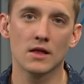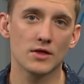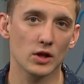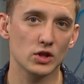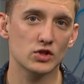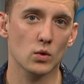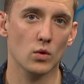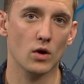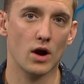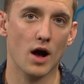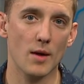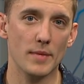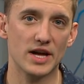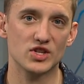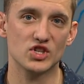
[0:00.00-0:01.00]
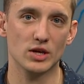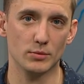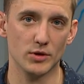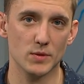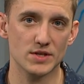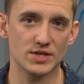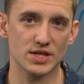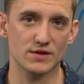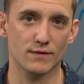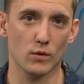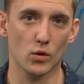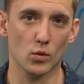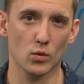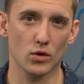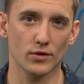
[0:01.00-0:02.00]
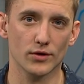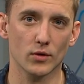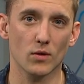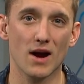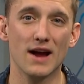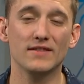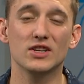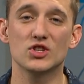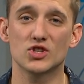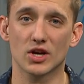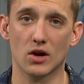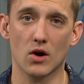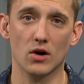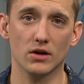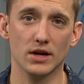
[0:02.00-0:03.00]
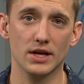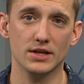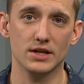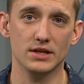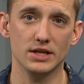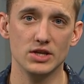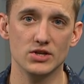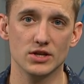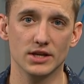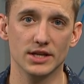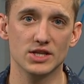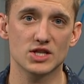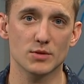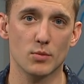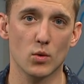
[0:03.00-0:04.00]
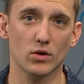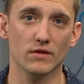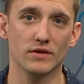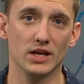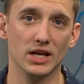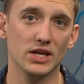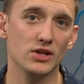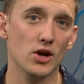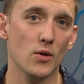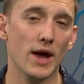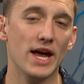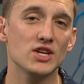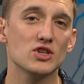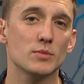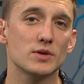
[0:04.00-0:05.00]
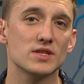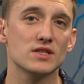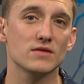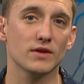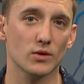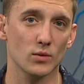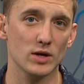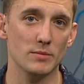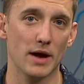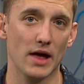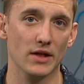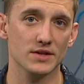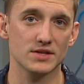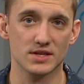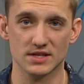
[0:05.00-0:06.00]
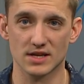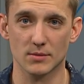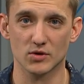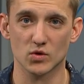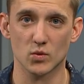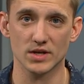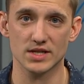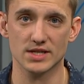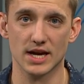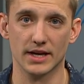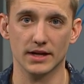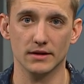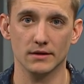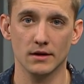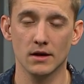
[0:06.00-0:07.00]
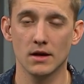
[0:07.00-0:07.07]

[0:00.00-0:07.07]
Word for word: The littoral combat ship USS Fort Worth arrived in Jakarta, Indonesia in support of the Indo-Asia-Pacific rebalance December 22nd.